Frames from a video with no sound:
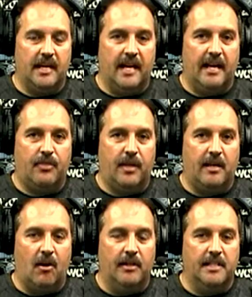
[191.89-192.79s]
And I
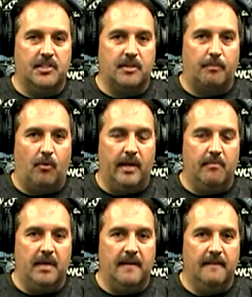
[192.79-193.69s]
think our
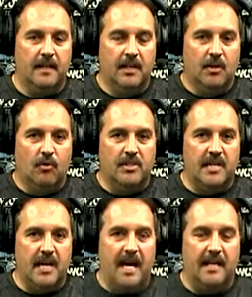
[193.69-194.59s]
disappointment
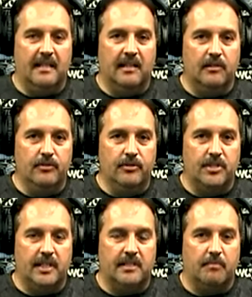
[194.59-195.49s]
was not in
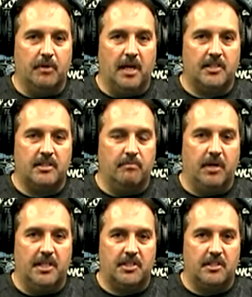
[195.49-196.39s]
losing to Boston.
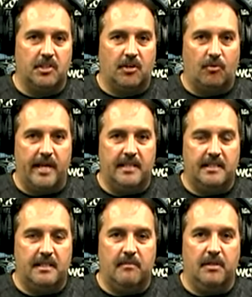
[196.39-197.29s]
Boston's a great
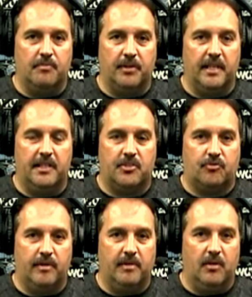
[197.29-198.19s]
team and played
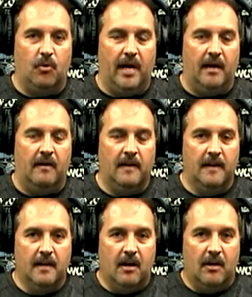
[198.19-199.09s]
extremely well.
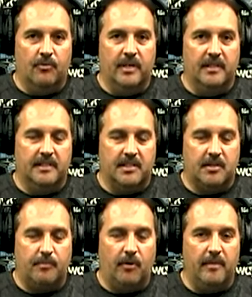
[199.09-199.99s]
Our real
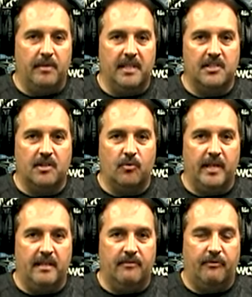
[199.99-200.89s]
disappointment is that
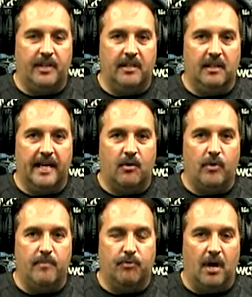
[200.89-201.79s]
we didn't feel like
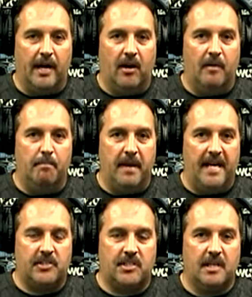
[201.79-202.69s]
we brought our
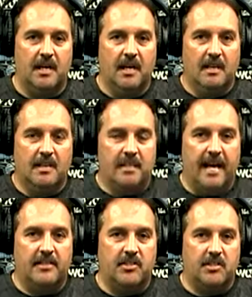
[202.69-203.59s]
best to
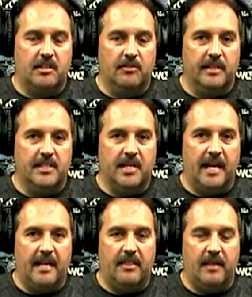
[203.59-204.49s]
that series.
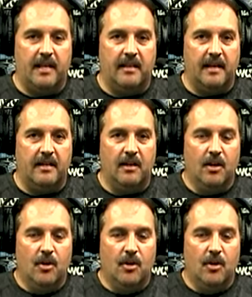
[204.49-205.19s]
And I think that